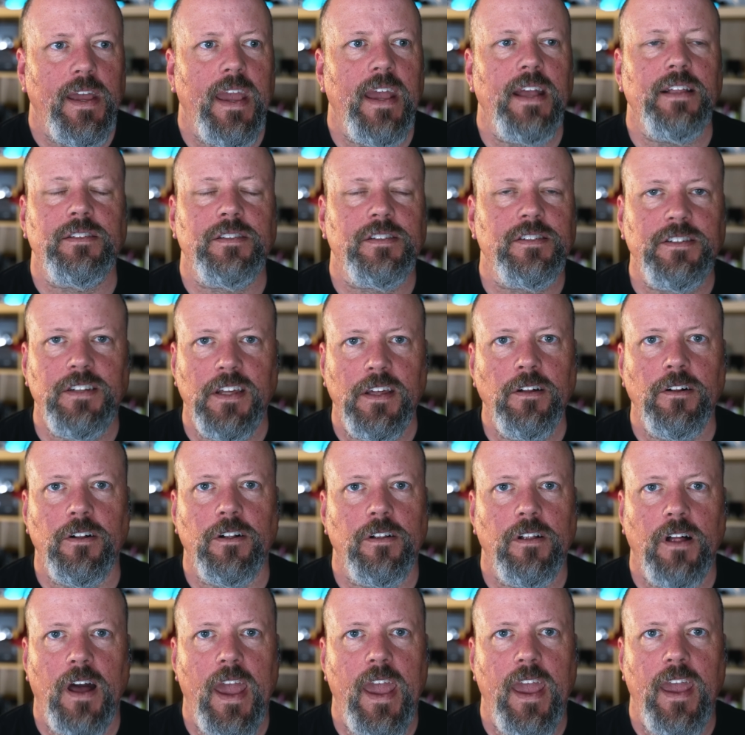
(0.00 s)
it's
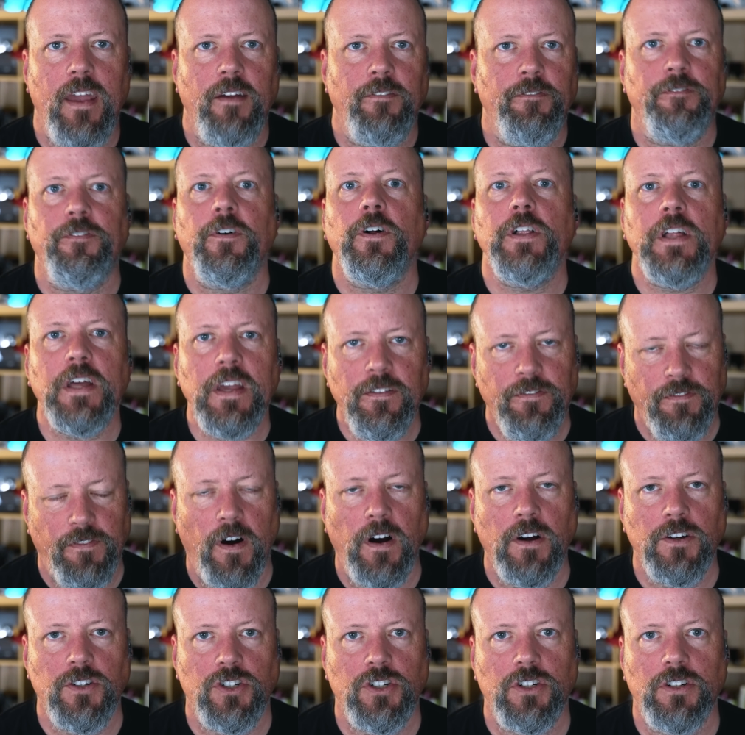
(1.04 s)
still a fully
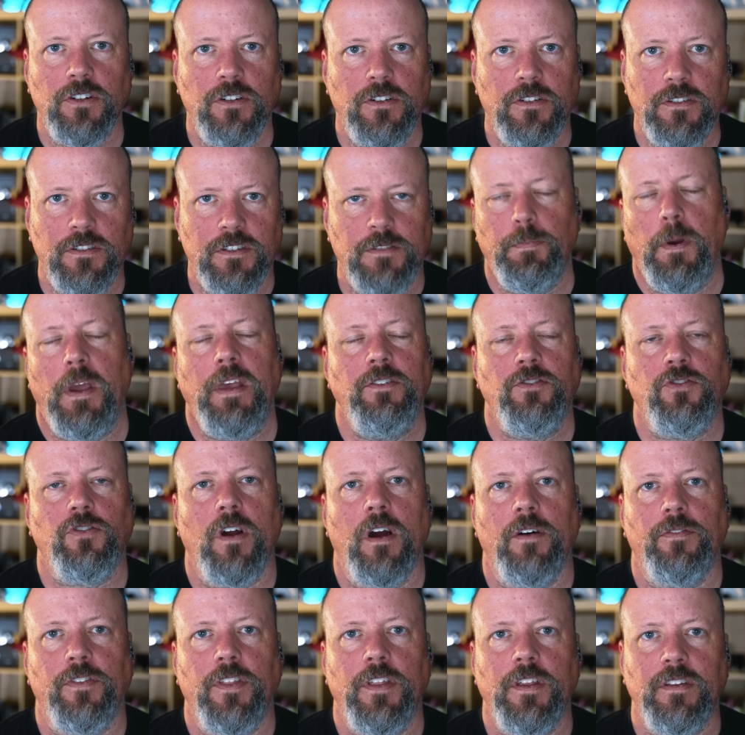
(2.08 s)
functional
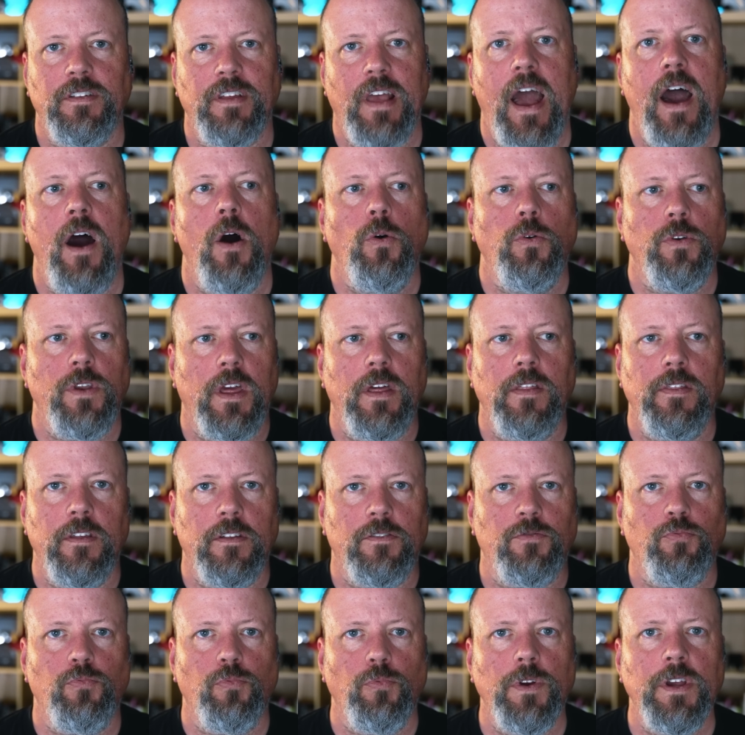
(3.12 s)
spacecraft that is out in
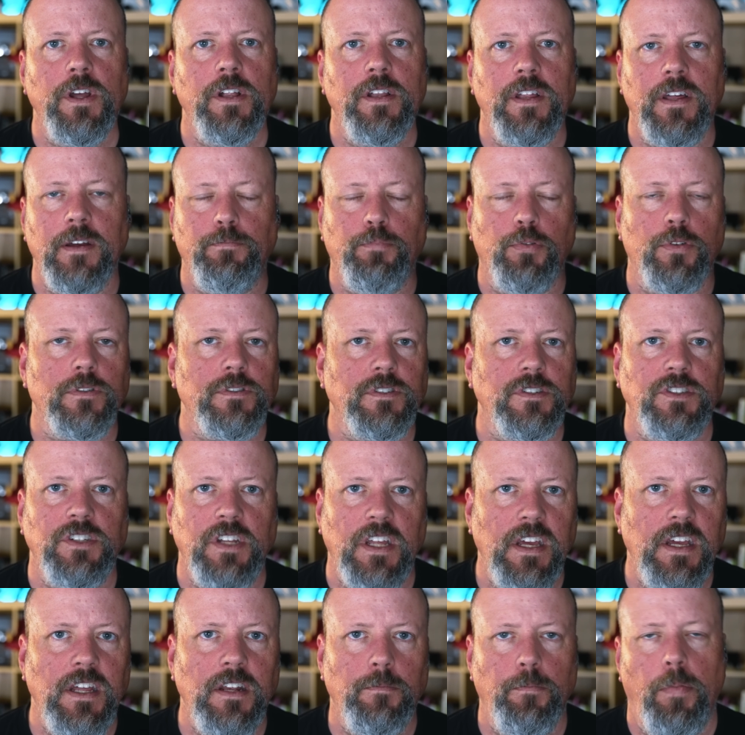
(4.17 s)
this really
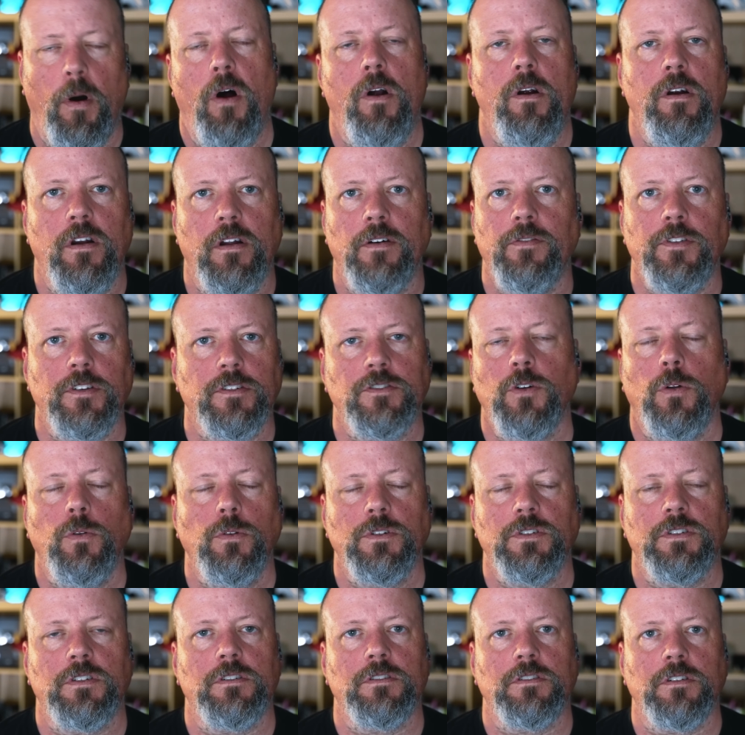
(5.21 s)
pristine part of the
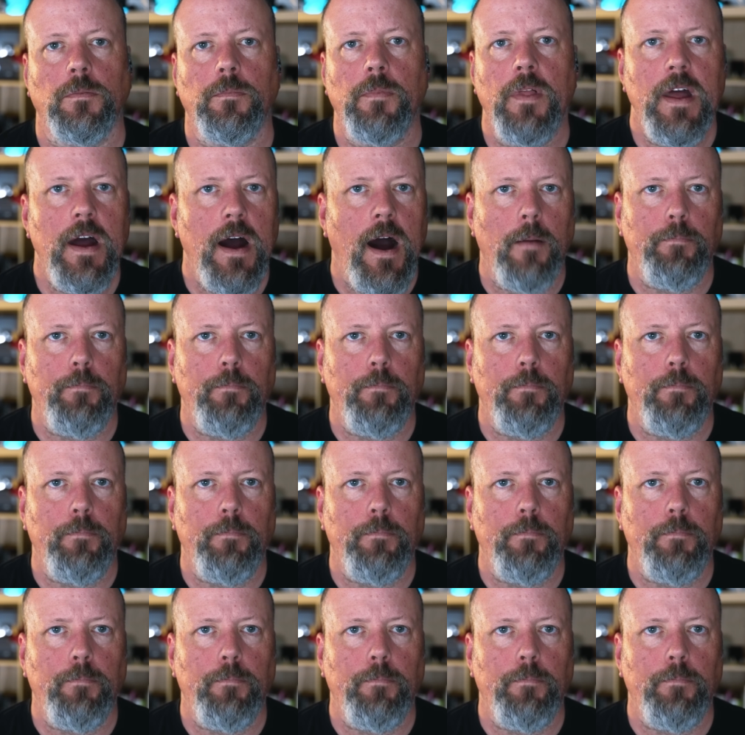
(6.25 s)
solar system,